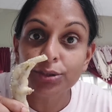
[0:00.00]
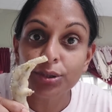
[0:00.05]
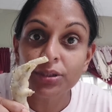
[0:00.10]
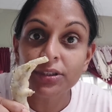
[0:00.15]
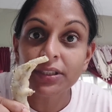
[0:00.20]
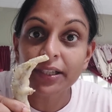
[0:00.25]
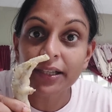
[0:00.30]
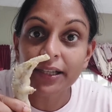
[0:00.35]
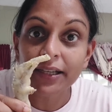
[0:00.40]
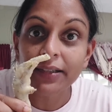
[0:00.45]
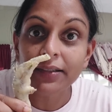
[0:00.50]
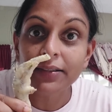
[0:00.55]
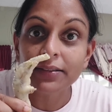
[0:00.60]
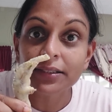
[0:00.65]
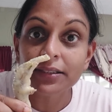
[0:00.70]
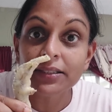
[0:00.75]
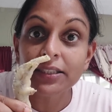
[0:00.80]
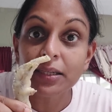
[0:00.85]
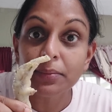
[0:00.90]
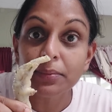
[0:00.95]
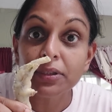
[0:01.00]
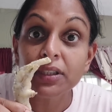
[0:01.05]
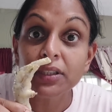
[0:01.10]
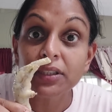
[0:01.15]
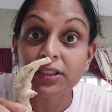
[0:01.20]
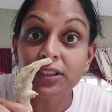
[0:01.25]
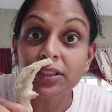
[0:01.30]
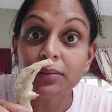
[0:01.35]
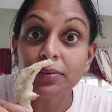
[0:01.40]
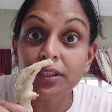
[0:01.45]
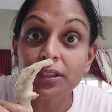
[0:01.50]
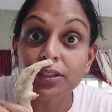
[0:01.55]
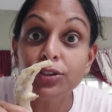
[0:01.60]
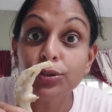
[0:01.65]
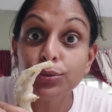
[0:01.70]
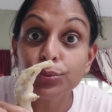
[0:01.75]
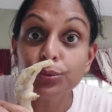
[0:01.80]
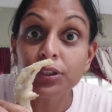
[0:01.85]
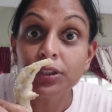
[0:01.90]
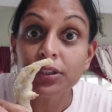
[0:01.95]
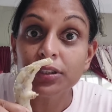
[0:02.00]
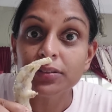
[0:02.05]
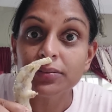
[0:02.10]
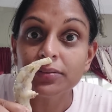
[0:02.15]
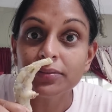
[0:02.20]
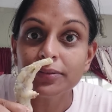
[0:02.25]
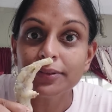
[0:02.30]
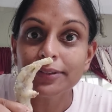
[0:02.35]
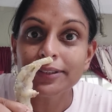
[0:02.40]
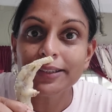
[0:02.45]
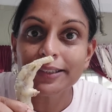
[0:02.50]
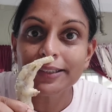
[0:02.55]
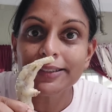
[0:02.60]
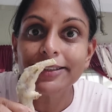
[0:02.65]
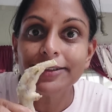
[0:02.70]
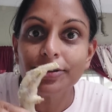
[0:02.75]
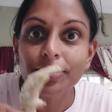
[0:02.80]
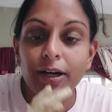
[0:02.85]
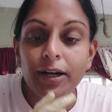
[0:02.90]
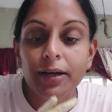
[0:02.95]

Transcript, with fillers: sort of like the same concept as you would when you're eating